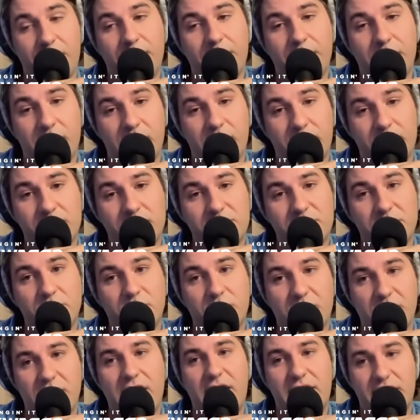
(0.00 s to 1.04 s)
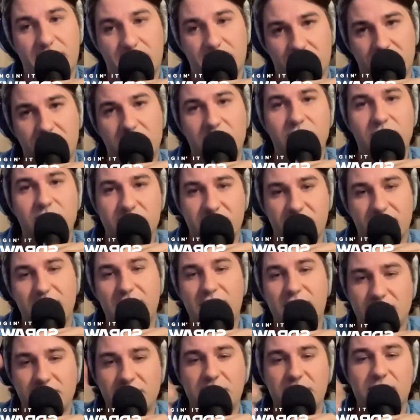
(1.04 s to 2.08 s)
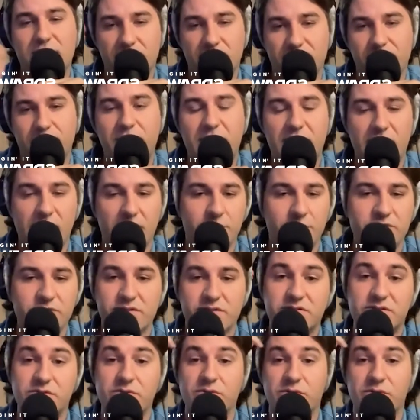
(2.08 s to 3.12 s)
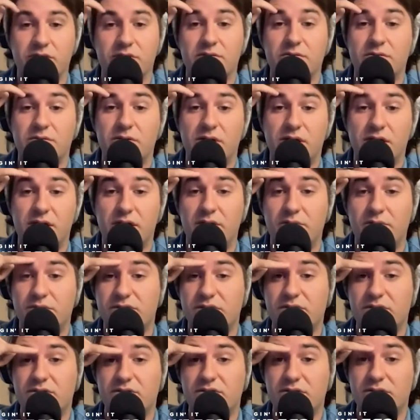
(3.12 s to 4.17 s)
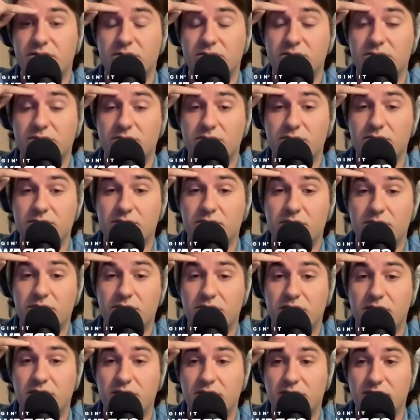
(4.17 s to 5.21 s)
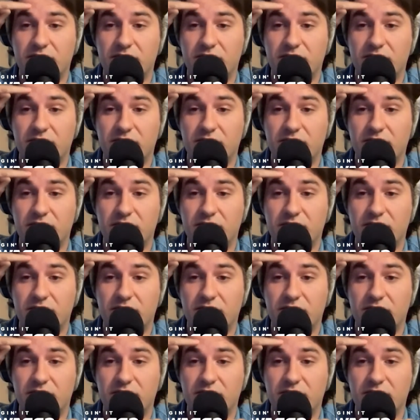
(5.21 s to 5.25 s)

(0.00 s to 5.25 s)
yeah so when that it was like the idea of being able to tour uh, was also uh,